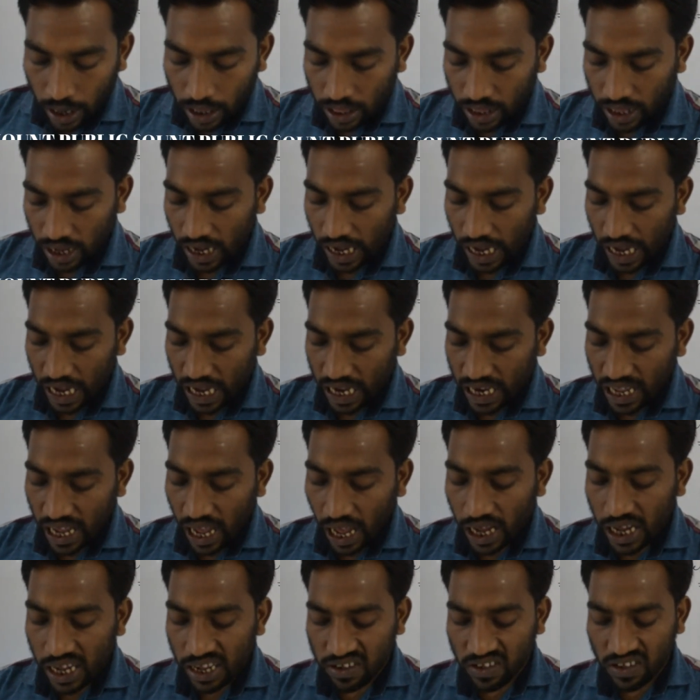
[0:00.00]
the
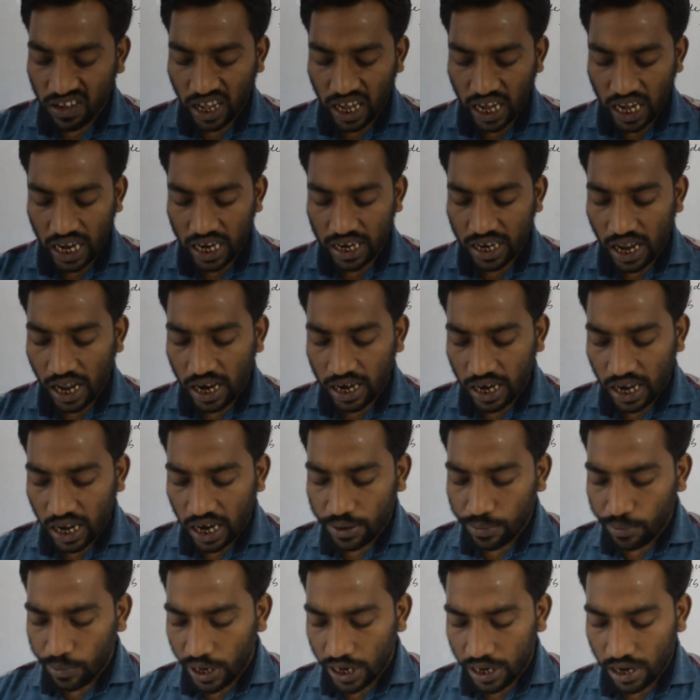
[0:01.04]
area is
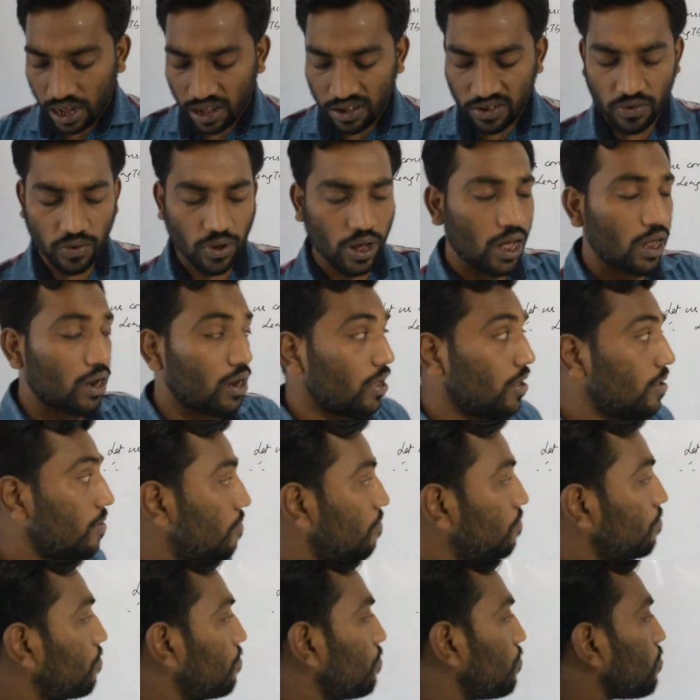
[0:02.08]
800 meter square.
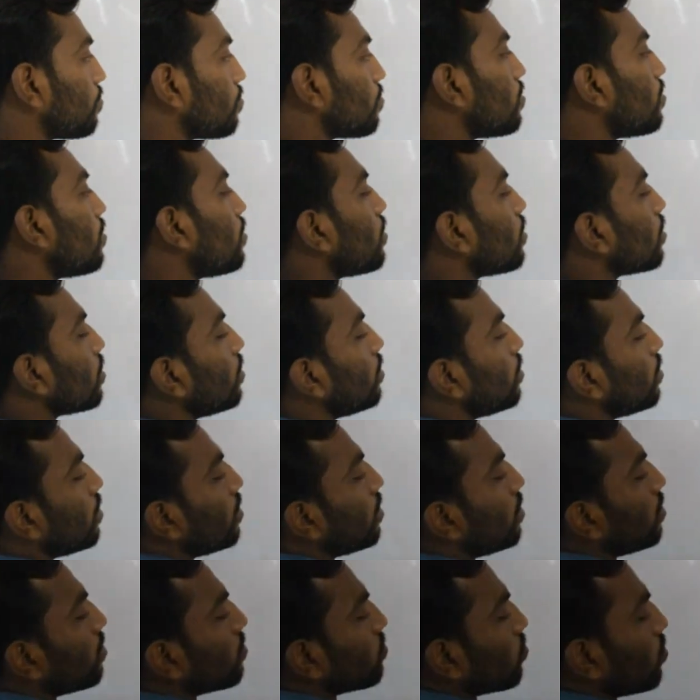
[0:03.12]

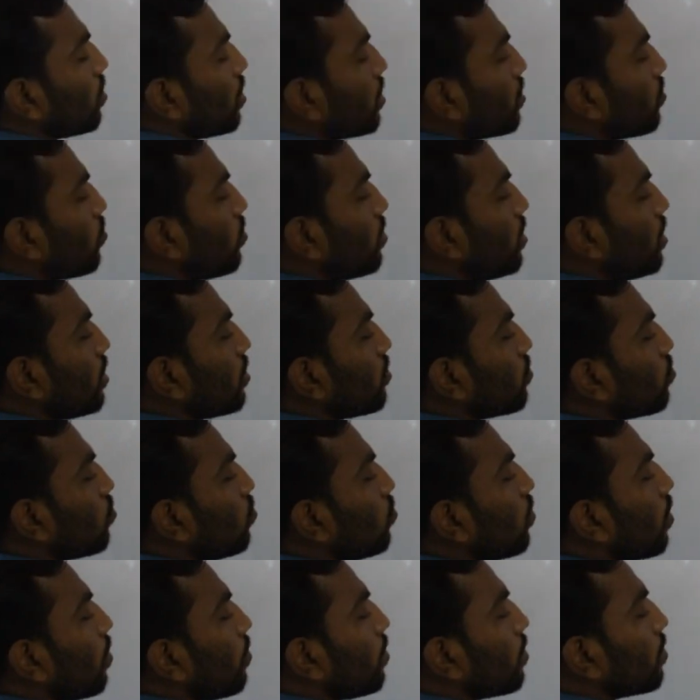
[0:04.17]
So according to
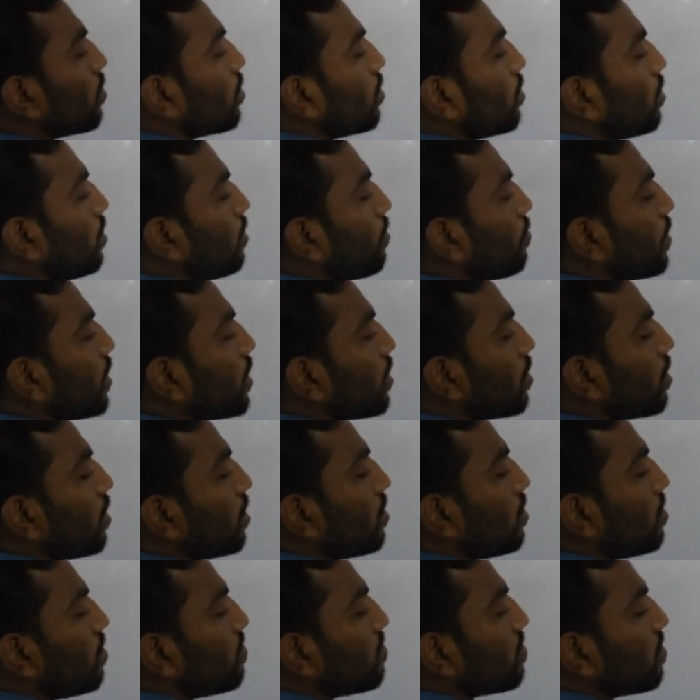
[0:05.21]
our given
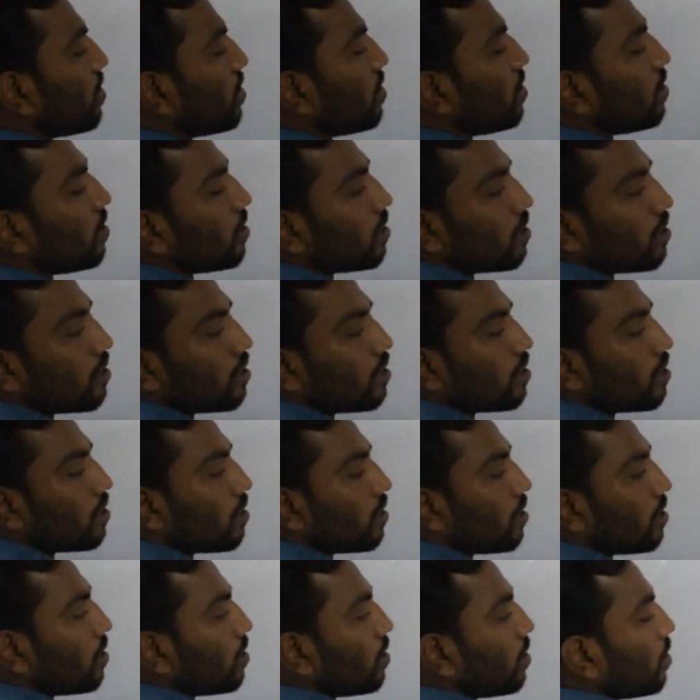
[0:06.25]
condition,
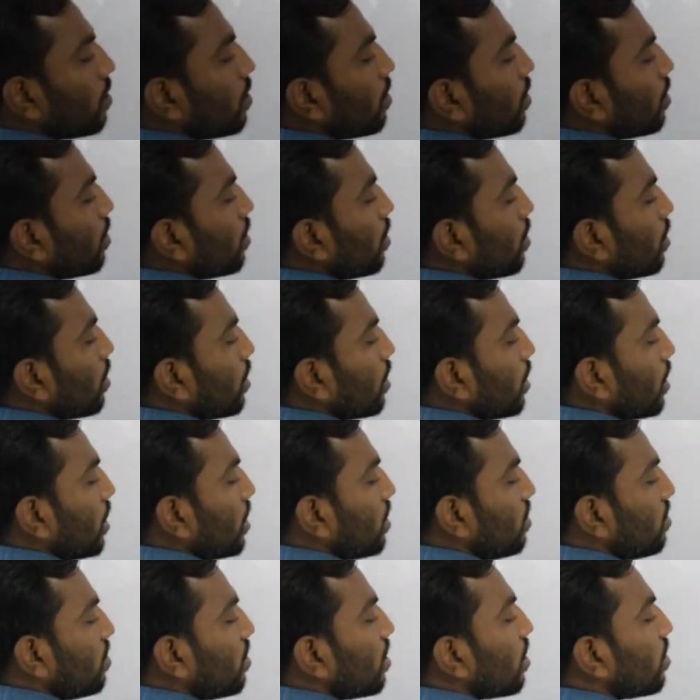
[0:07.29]

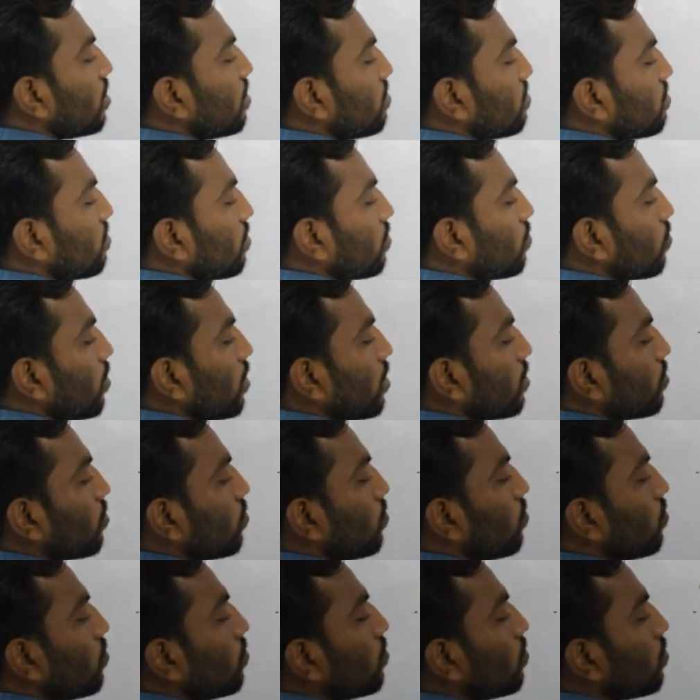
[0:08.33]
area is equal
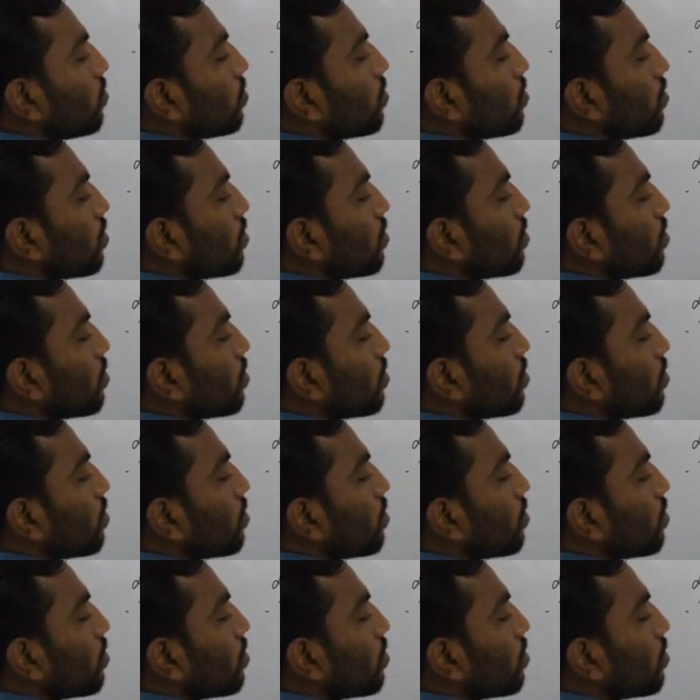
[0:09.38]
to